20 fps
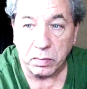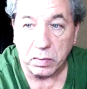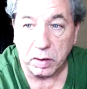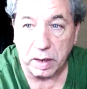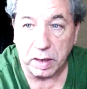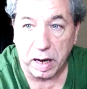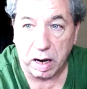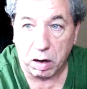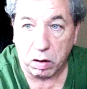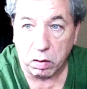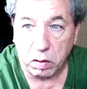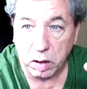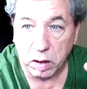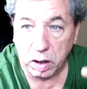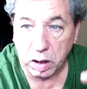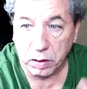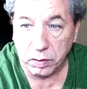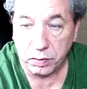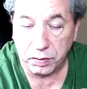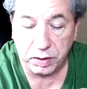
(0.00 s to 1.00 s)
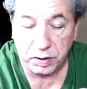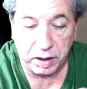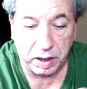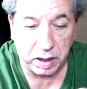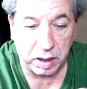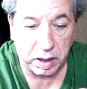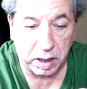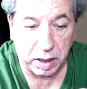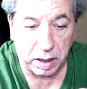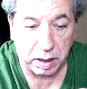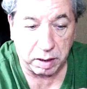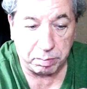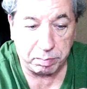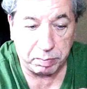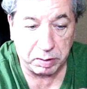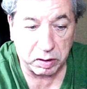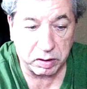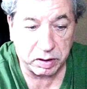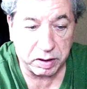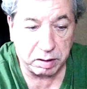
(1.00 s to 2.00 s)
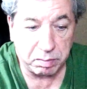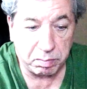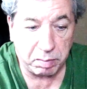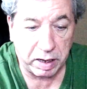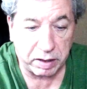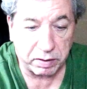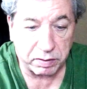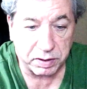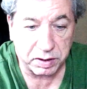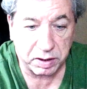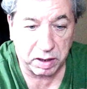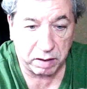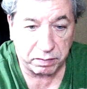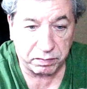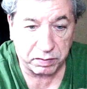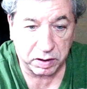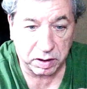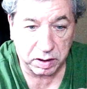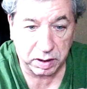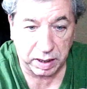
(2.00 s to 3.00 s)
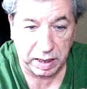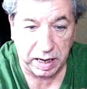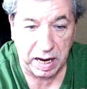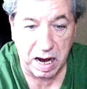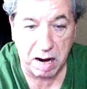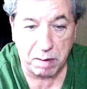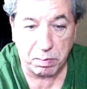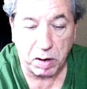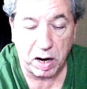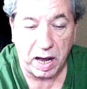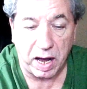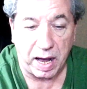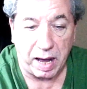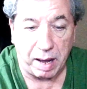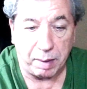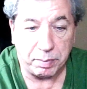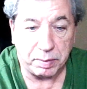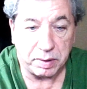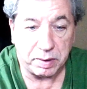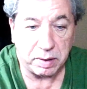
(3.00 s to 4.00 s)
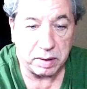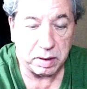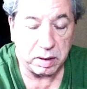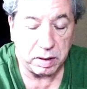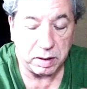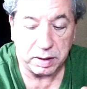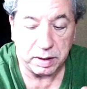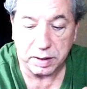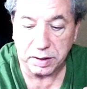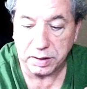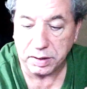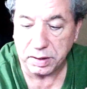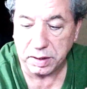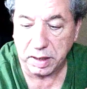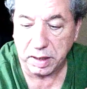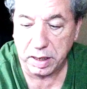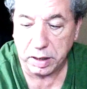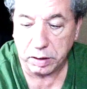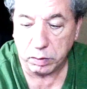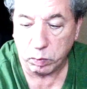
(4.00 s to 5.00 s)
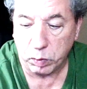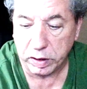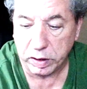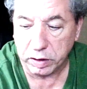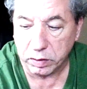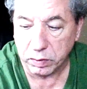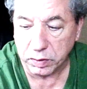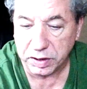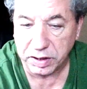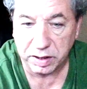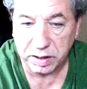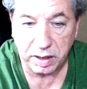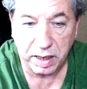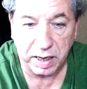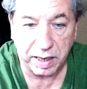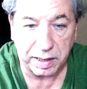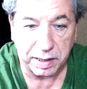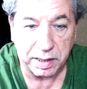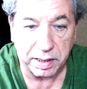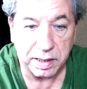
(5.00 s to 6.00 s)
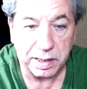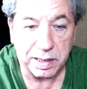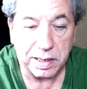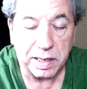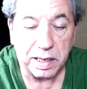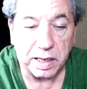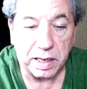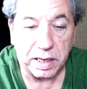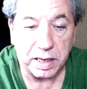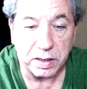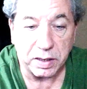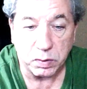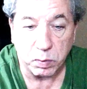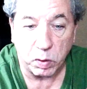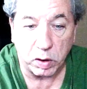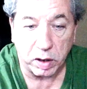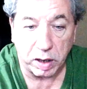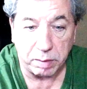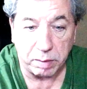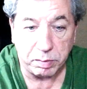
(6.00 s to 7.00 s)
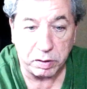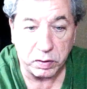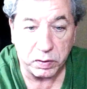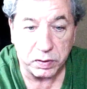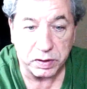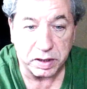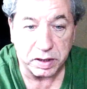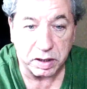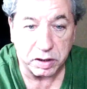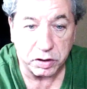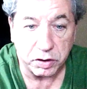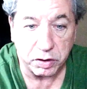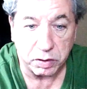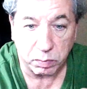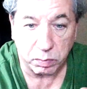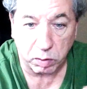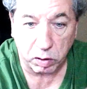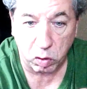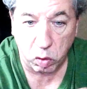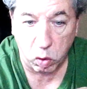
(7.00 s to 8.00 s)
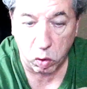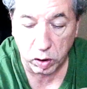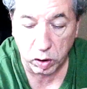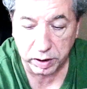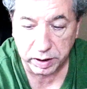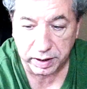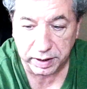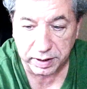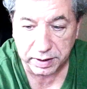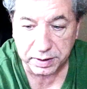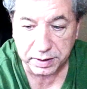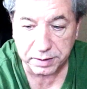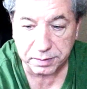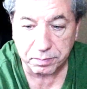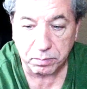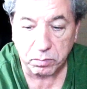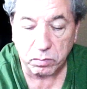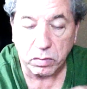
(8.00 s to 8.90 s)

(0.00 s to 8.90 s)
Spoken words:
Now, the built-in Microsoft camera app that's in Windows 10 is what I'm using to record this.